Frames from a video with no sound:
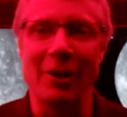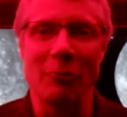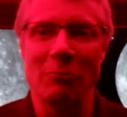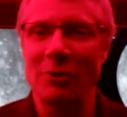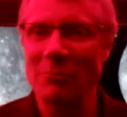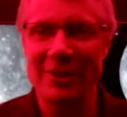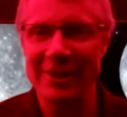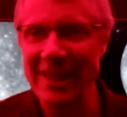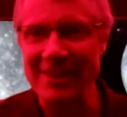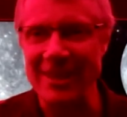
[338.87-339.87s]
some
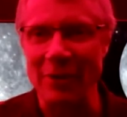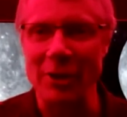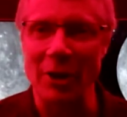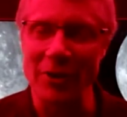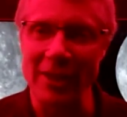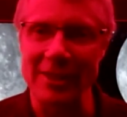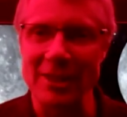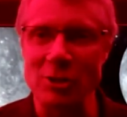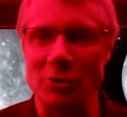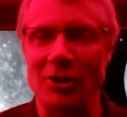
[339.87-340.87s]
links out there that the
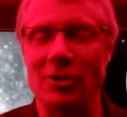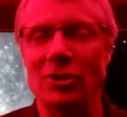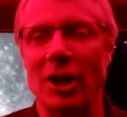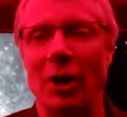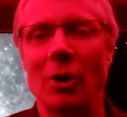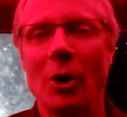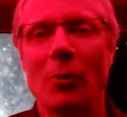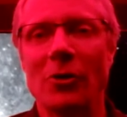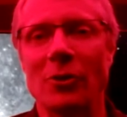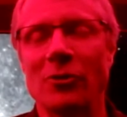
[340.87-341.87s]
teachers can share
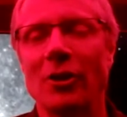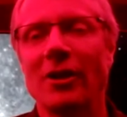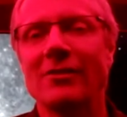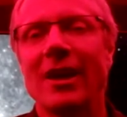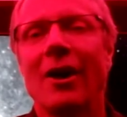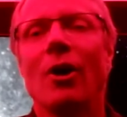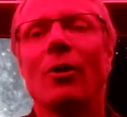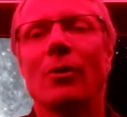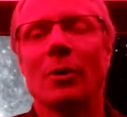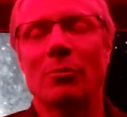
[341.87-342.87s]
with their students.
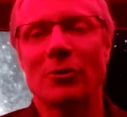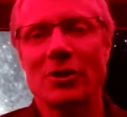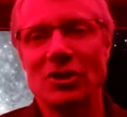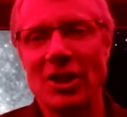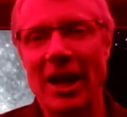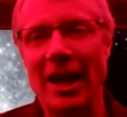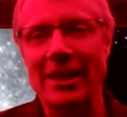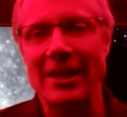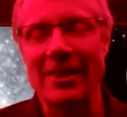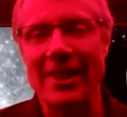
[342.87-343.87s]
We
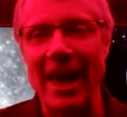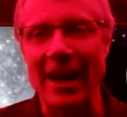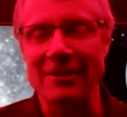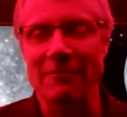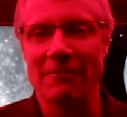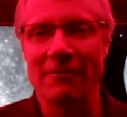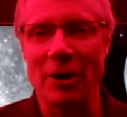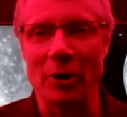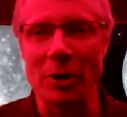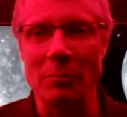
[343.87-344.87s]
appreciate that
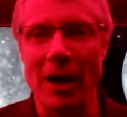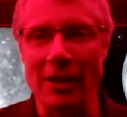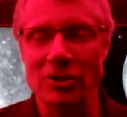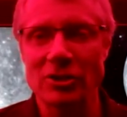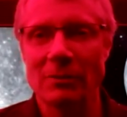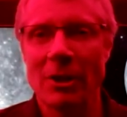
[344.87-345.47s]
very much.